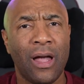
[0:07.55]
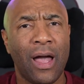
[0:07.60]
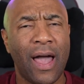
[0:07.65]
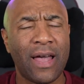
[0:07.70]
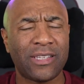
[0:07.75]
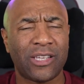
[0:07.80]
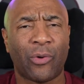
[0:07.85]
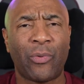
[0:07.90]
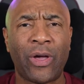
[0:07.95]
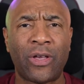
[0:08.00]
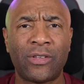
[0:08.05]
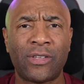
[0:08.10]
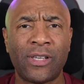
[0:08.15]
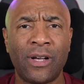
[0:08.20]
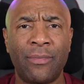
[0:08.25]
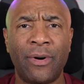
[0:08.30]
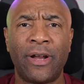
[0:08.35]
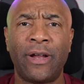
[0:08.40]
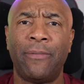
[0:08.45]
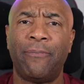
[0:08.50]
As a quick
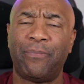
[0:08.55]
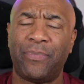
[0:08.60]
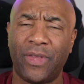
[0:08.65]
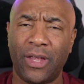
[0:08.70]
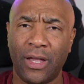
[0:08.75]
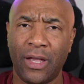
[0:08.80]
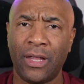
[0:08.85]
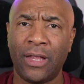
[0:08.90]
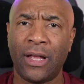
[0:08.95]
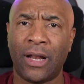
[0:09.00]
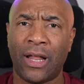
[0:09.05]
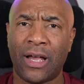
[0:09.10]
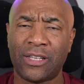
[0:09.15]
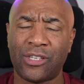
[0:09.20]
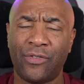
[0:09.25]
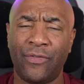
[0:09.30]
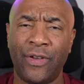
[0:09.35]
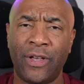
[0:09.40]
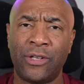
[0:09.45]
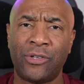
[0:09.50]
summary, in the
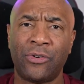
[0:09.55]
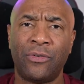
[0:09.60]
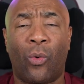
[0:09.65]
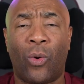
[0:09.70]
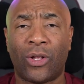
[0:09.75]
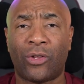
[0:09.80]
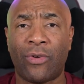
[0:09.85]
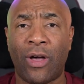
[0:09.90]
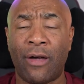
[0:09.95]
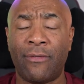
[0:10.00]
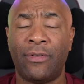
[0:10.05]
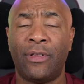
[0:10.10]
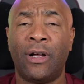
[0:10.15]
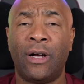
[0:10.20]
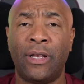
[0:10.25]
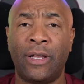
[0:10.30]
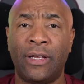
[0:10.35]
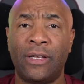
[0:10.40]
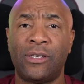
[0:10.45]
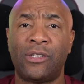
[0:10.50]
last video, what we have
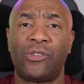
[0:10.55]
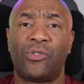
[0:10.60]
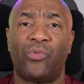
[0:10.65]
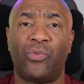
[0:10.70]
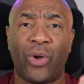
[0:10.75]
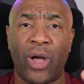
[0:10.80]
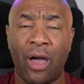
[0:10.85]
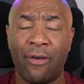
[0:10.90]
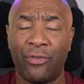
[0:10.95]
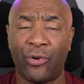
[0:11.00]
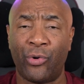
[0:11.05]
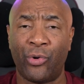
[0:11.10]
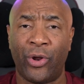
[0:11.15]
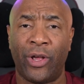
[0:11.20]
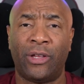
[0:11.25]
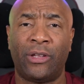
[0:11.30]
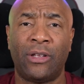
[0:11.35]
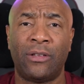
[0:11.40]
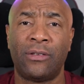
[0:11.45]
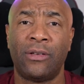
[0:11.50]
done is we have
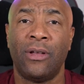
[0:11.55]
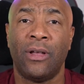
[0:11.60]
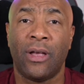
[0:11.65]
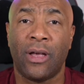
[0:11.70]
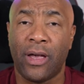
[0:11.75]
created